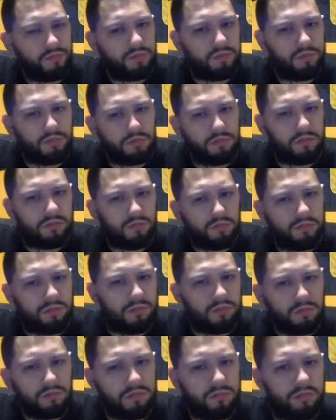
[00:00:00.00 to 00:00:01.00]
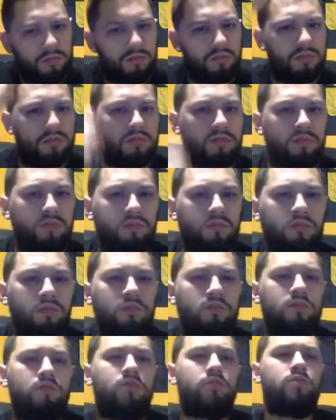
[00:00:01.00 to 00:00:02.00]

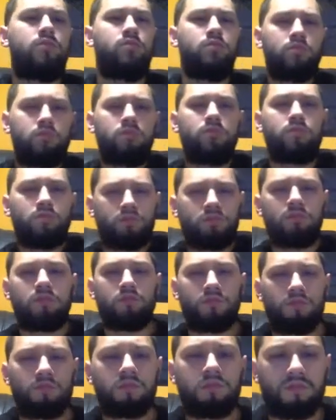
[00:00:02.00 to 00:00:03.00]
This person isn't speaking.